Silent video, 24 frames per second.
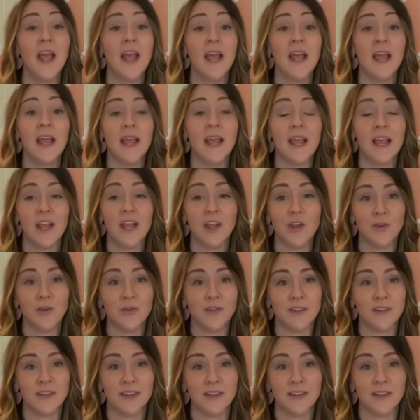He
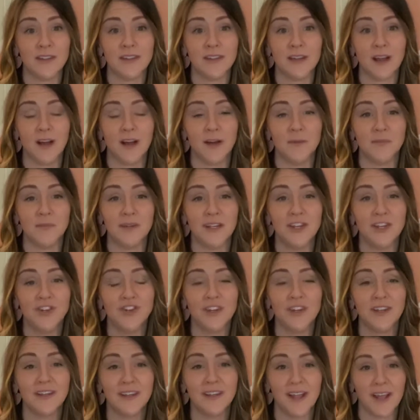uses um,
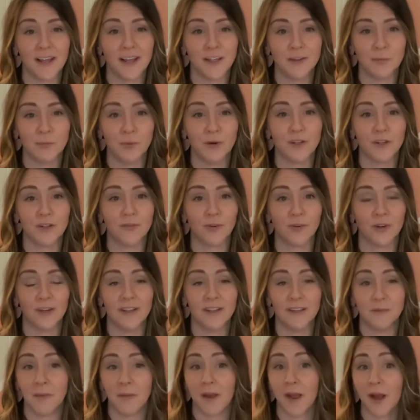teaching textbooks for
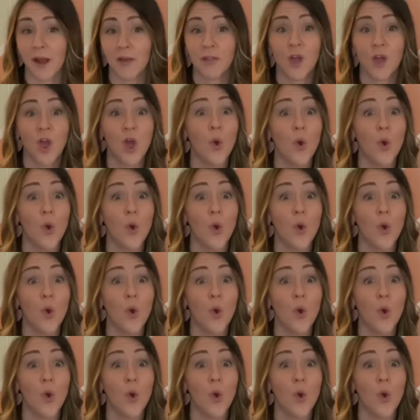his math.